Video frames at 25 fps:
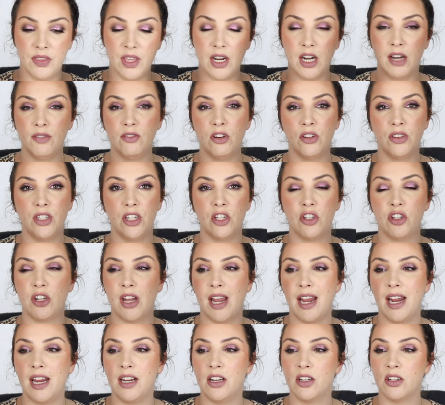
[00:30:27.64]
Then I've got this
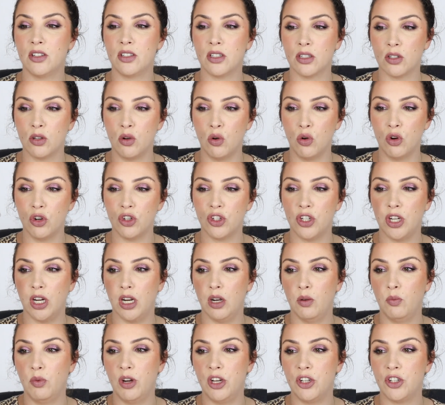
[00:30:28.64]
shade
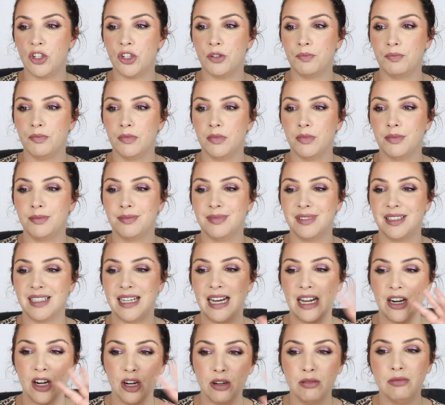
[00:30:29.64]
Scorcher, which
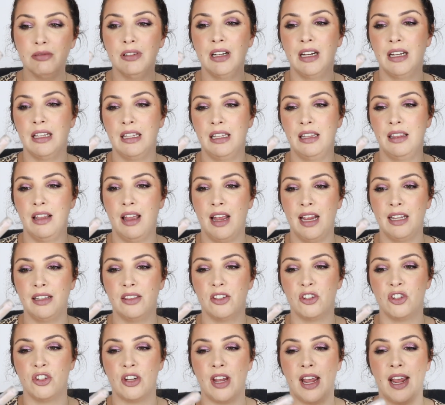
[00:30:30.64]
I don't really like
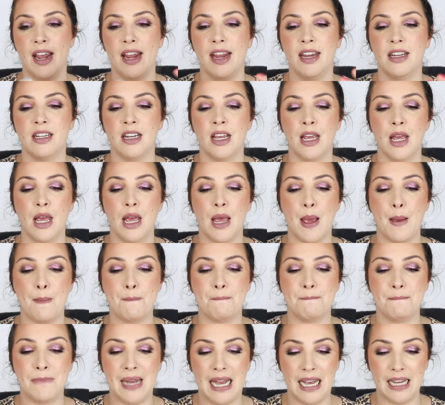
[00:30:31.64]
the shade,
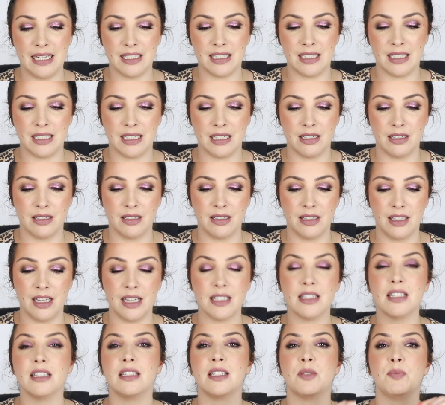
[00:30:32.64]
but
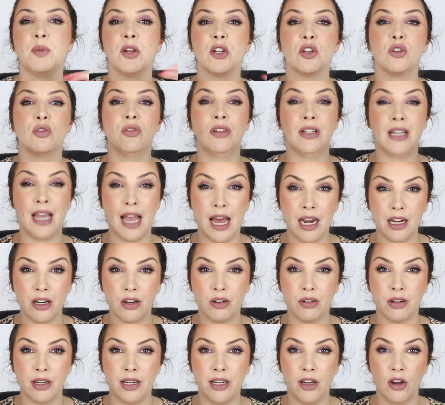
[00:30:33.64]
there's a special
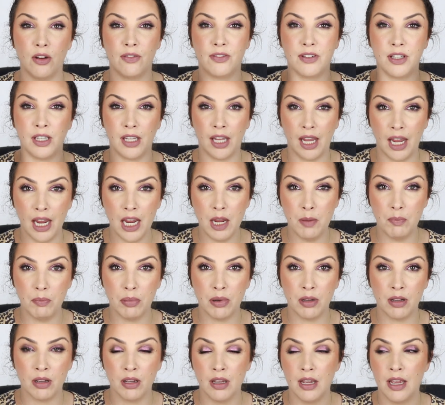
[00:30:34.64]
category of keep,
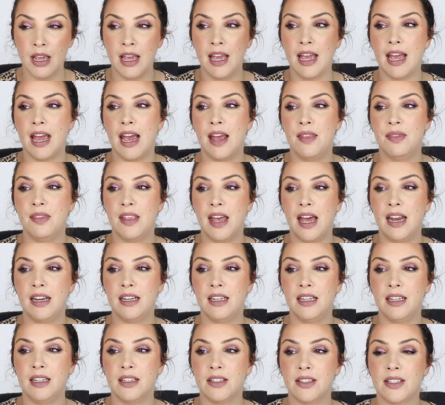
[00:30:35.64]
and
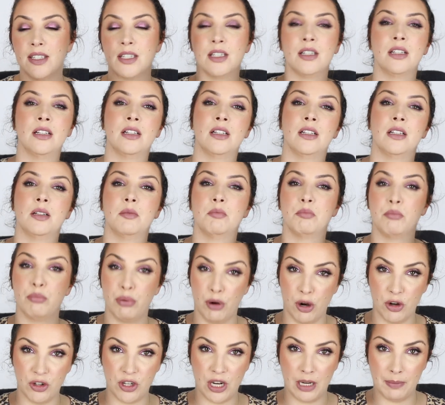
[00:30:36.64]
that is
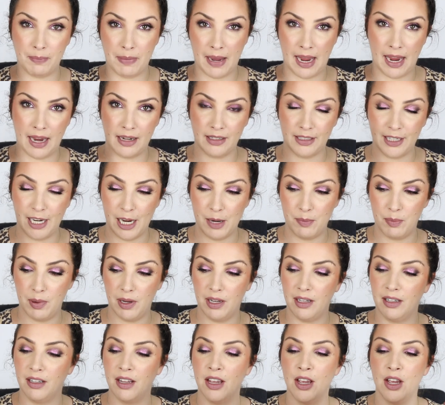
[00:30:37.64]
project pan
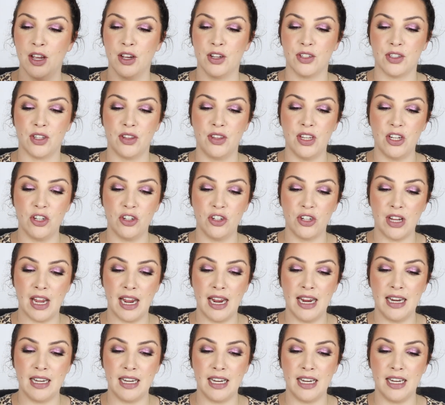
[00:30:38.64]
keeping. So this
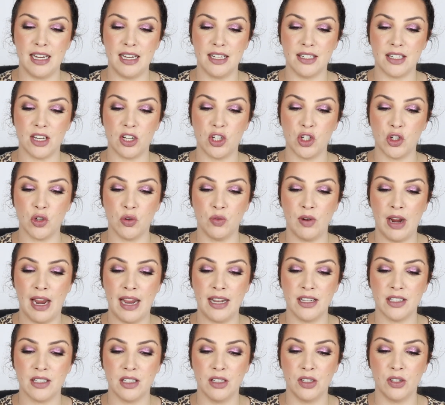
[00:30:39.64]
shade is a
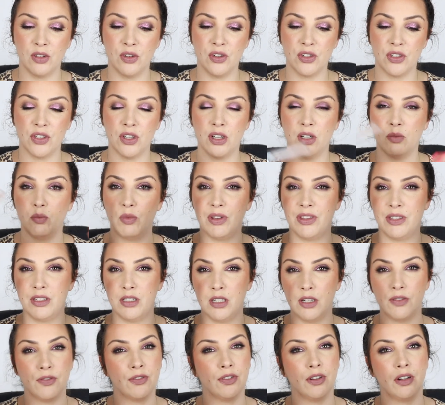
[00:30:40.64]
translucent with
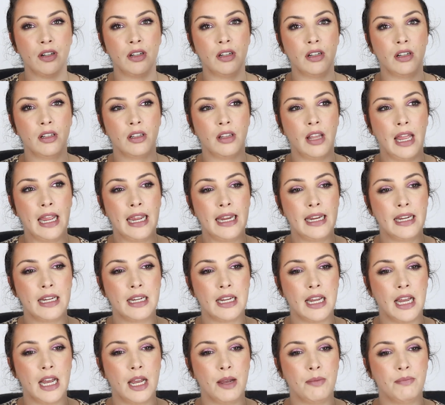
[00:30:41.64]
different like